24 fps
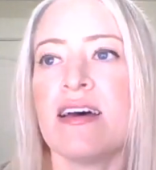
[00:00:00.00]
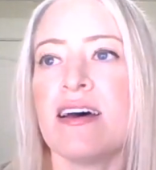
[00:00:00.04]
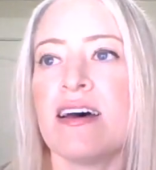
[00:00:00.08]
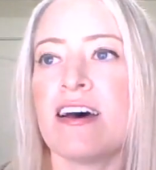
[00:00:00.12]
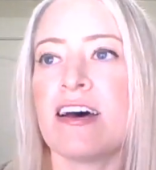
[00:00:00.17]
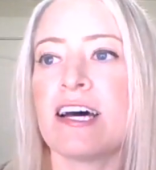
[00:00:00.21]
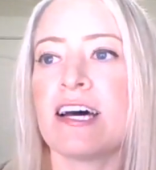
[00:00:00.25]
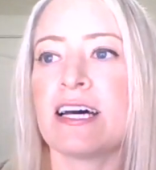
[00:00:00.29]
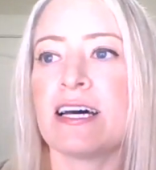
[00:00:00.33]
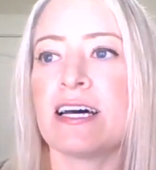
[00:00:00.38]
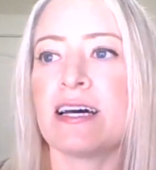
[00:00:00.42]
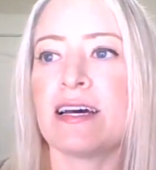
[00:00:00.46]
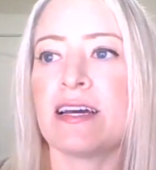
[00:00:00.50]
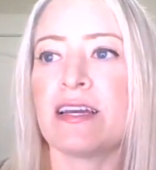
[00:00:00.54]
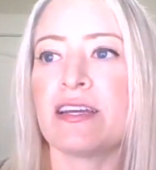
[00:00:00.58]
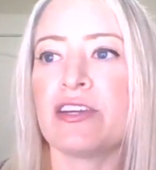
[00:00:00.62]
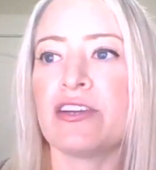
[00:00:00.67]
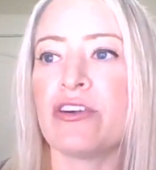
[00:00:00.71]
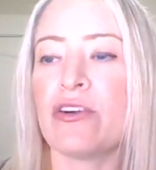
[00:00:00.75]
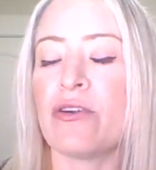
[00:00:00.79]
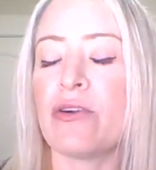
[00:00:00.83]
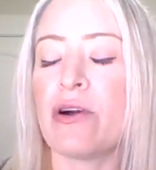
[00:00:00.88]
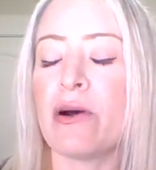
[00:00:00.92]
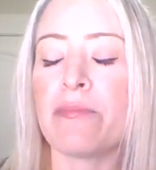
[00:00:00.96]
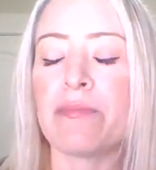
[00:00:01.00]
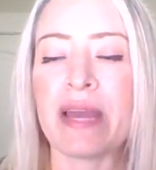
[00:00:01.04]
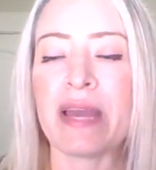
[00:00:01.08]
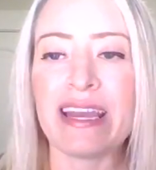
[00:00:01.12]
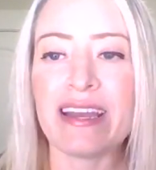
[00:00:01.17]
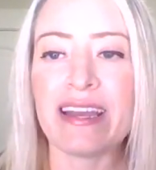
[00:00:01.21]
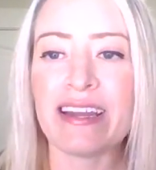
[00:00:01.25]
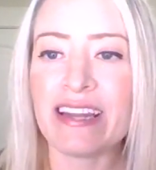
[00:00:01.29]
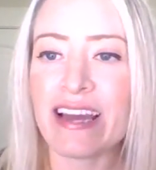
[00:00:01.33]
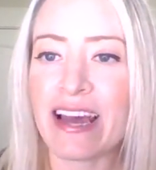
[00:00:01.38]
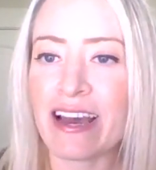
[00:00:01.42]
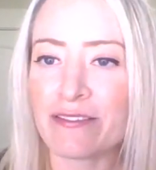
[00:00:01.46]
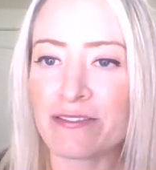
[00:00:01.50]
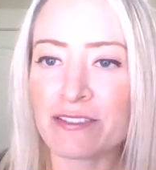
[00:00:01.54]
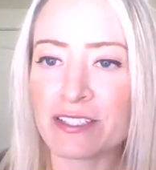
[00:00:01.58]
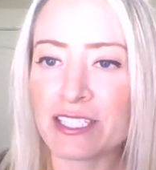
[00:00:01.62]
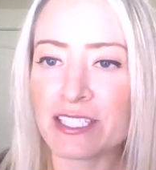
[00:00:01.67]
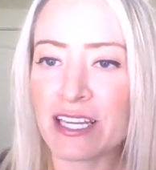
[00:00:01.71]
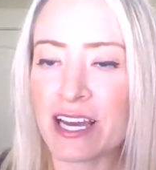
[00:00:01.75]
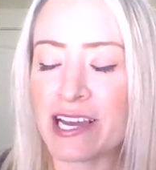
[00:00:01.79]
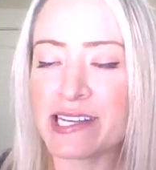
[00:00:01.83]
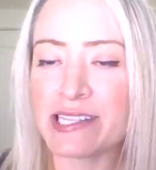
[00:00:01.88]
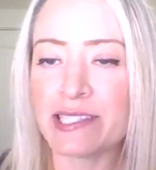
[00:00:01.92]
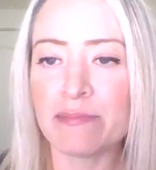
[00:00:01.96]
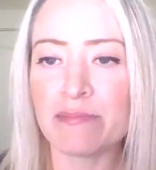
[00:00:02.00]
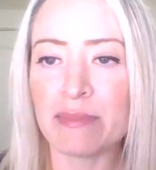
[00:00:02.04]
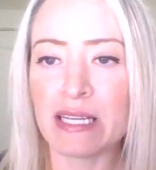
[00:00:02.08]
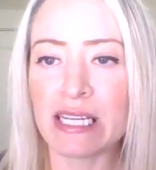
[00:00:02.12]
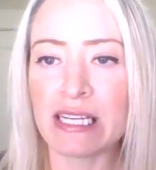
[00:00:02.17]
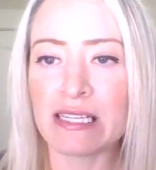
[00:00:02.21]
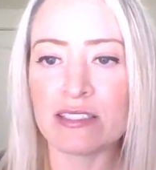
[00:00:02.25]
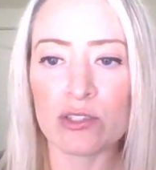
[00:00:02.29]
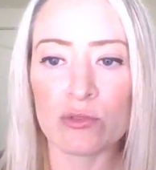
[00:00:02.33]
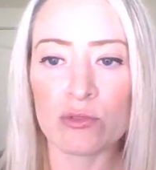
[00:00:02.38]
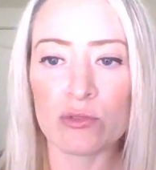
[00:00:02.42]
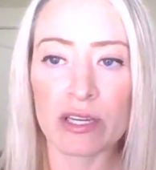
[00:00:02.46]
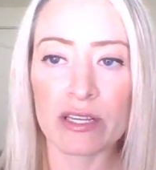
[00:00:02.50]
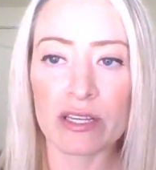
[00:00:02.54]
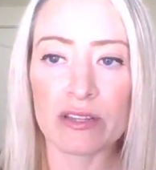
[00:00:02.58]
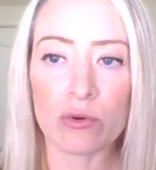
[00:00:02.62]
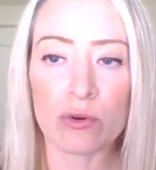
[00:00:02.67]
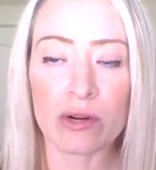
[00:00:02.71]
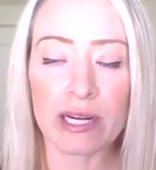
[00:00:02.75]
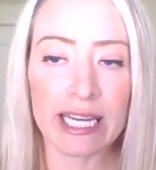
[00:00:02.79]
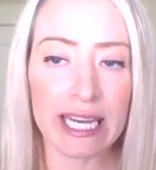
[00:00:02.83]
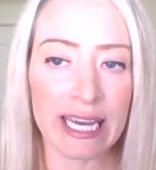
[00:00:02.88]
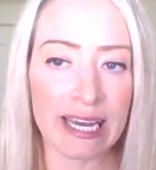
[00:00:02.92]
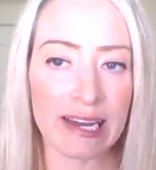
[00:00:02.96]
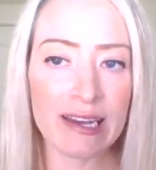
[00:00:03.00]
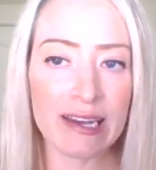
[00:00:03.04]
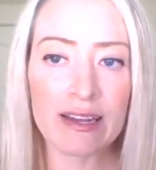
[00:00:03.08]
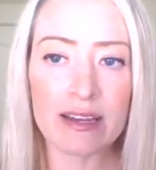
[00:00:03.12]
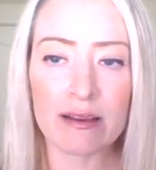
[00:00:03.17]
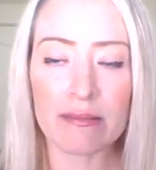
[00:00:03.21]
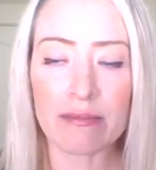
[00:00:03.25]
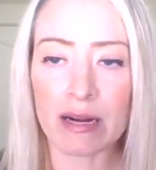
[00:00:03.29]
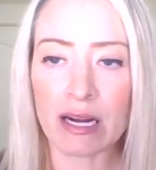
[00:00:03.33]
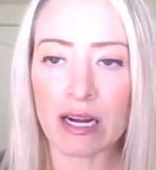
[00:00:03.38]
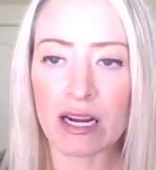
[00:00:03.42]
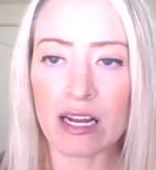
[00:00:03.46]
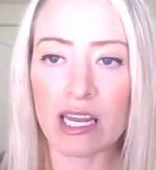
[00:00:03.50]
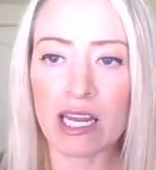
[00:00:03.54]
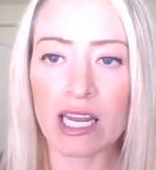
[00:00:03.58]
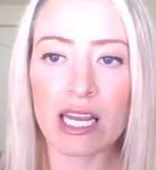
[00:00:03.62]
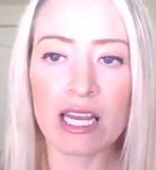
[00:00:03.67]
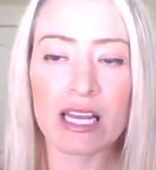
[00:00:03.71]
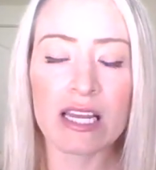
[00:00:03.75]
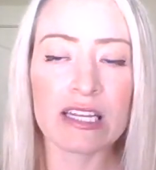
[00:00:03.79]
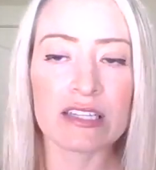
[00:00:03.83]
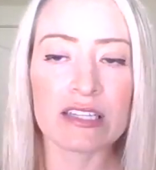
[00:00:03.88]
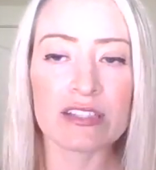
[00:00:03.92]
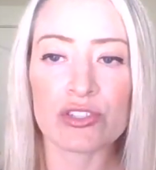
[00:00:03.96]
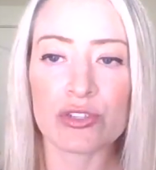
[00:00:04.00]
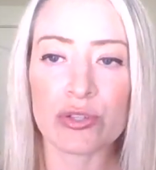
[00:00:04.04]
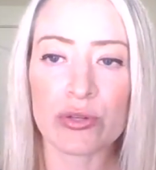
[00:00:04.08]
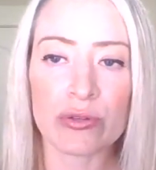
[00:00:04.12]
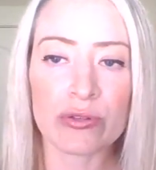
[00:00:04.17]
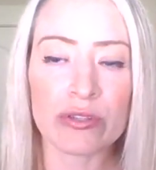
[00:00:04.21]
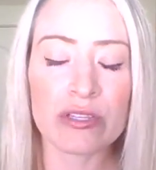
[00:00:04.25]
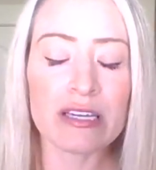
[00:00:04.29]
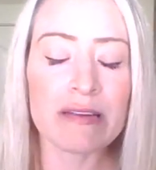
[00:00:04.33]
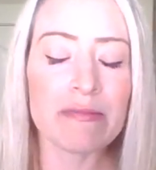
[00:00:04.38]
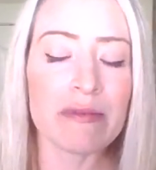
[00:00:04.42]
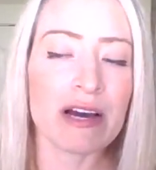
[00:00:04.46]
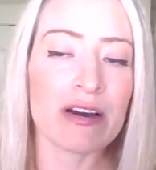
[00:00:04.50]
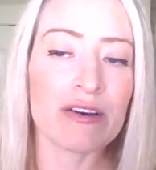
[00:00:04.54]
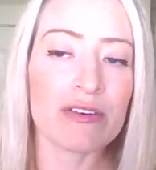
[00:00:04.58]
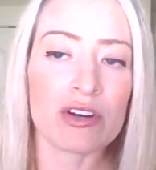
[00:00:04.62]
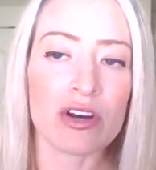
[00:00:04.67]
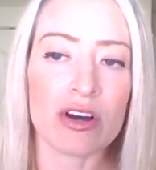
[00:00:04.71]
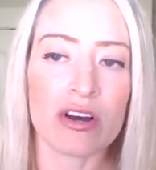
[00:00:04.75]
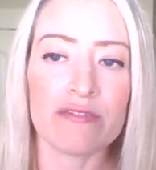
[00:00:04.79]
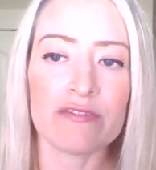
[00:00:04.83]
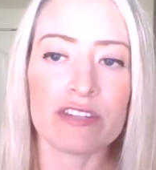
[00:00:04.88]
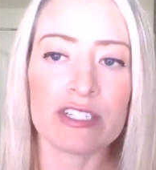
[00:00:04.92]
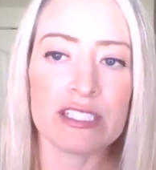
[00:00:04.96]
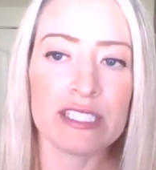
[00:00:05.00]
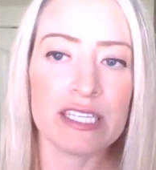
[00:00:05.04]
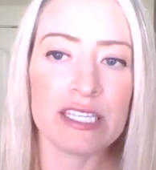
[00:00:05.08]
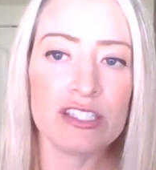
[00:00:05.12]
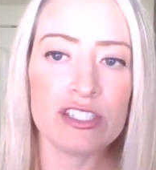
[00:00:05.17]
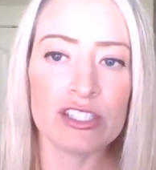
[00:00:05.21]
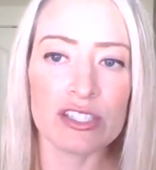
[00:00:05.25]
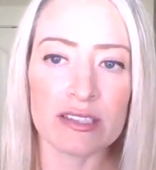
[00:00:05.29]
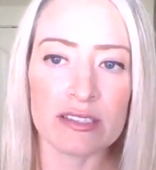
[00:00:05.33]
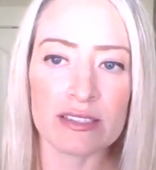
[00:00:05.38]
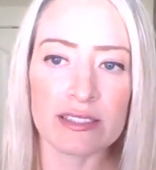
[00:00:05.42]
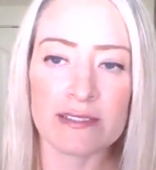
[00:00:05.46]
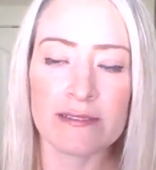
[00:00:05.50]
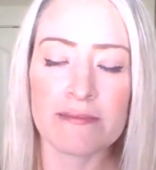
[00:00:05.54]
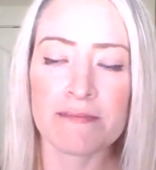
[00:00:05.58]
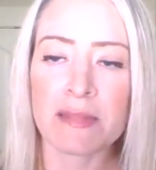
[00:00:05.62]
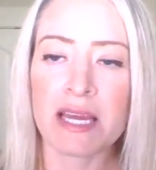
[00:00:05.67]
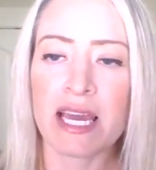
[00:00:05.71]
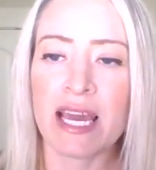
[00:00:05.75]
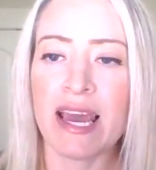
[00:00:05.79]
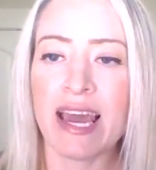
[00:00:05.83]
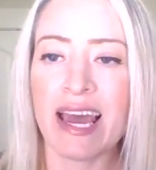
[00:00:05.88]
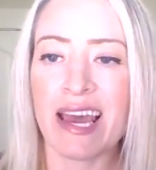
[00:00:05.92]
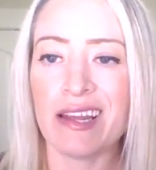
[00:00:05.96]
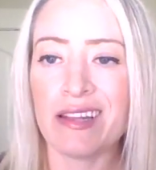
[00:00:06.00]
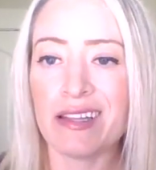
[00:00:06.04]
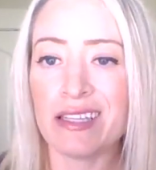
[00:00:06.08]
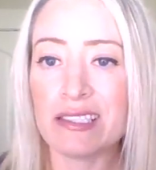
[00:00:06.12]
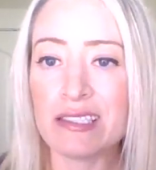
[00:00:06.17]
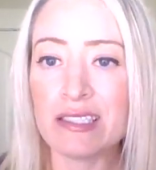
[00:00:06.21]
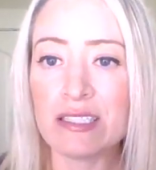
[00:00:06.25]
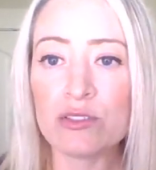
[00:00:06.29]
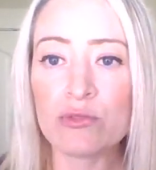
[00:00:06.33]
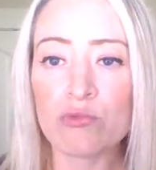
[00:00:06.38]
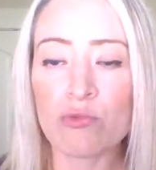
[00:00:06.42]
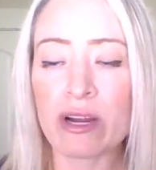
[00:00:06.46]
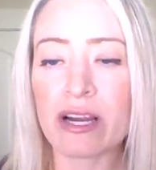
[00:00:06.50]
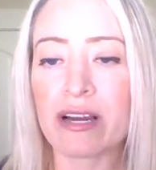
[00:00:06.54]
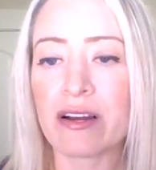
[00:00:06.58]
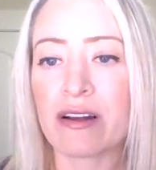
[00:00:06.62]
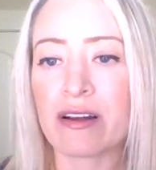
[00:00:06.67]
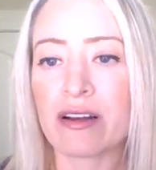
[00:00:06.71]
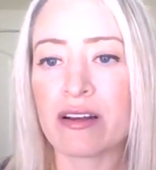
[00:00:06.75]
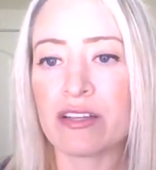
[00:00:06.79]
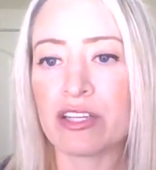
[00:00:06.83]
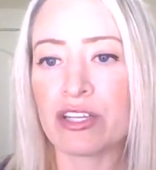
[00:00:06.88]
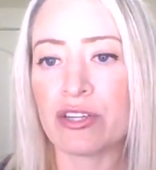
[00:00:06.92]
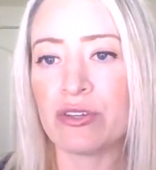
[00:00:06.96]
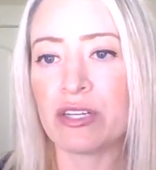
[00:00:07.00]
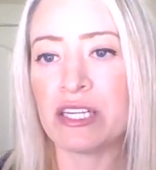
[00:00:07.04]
a paid advertisement, with organic marketing, it's truly about conversations. And this is where you